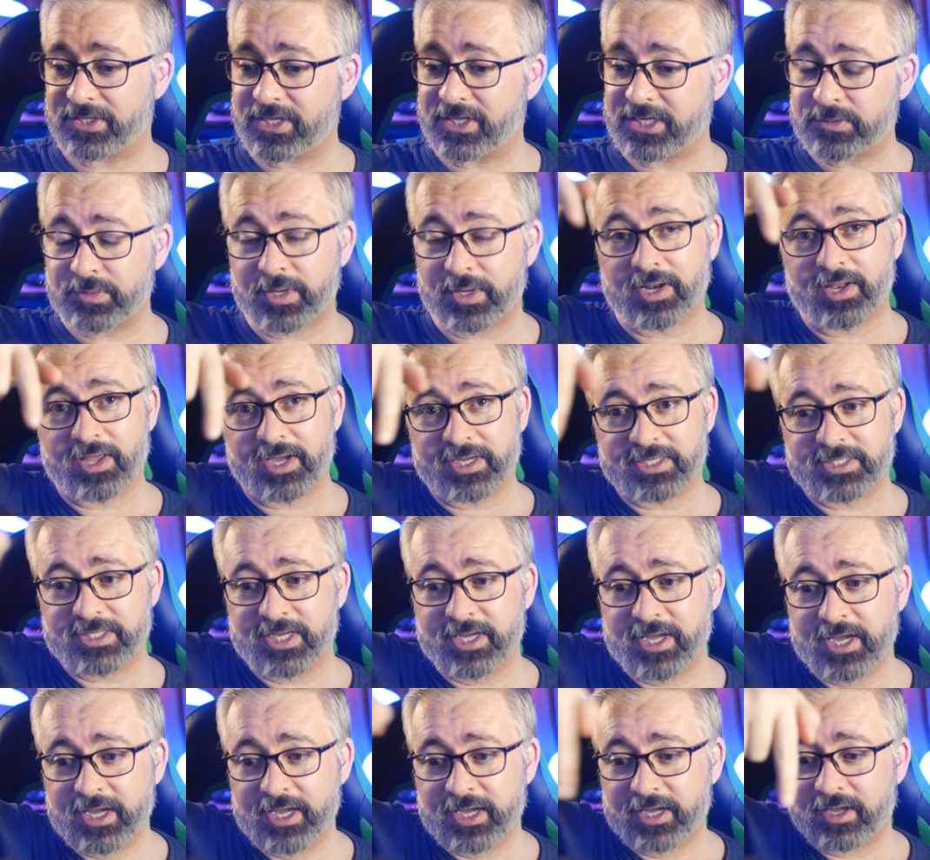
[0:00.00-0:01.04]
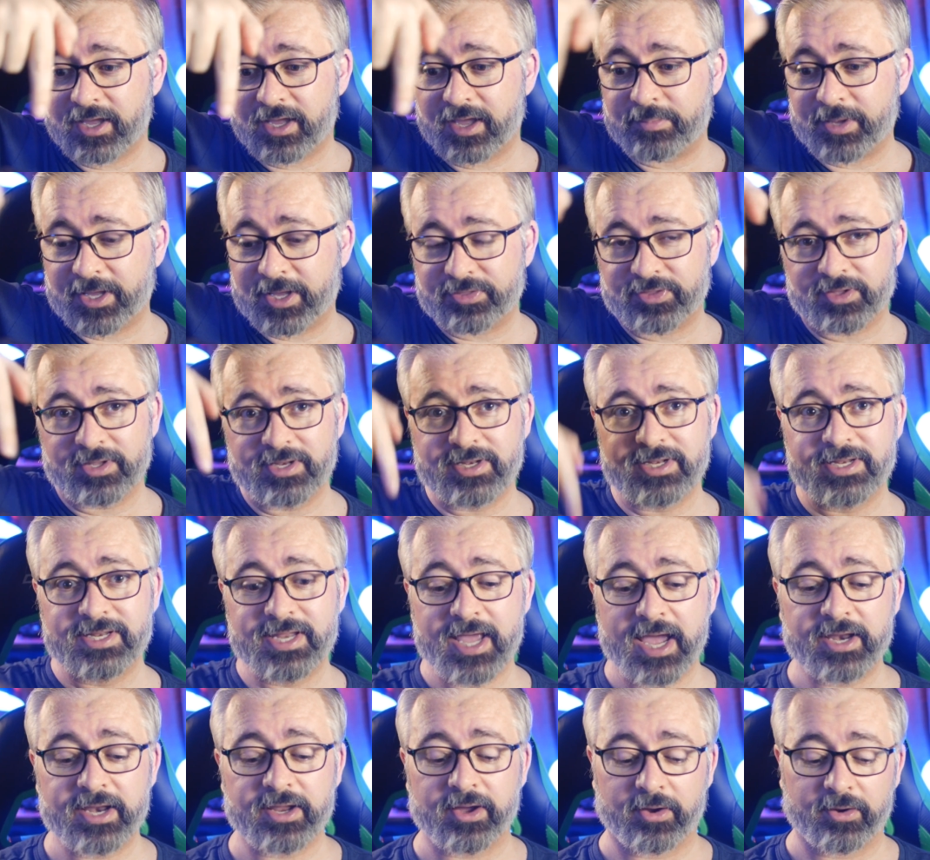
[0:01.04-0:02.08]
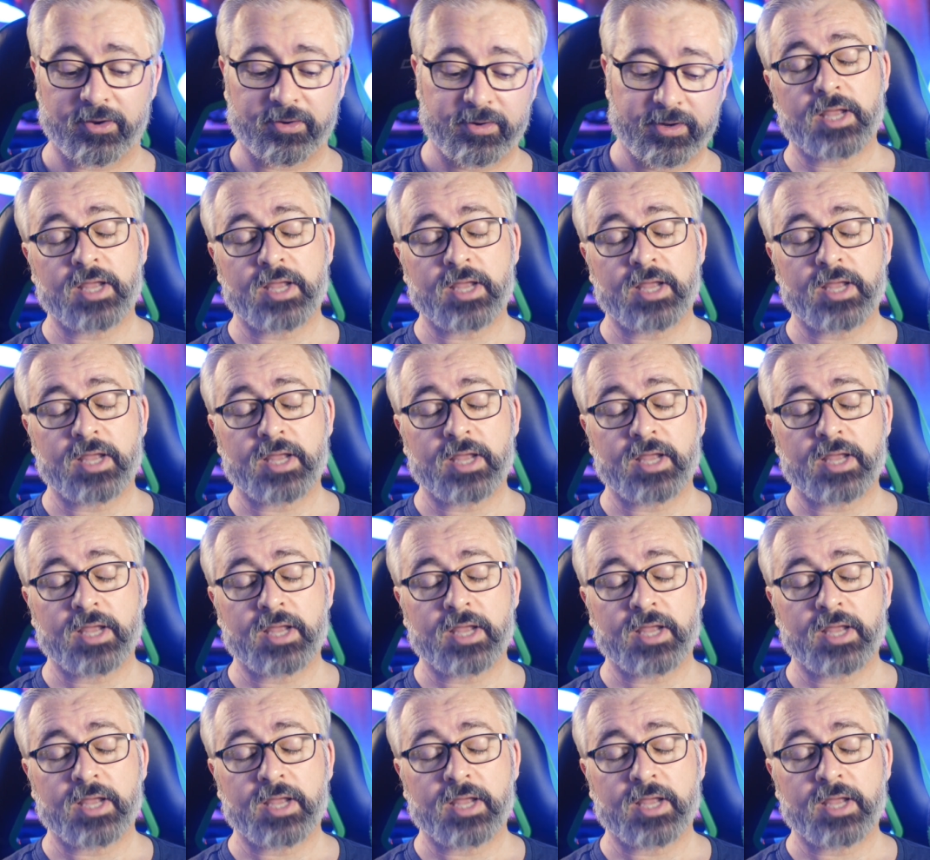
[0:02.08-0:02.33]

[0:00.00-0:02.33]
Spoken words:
And that's what I liked about the Nano.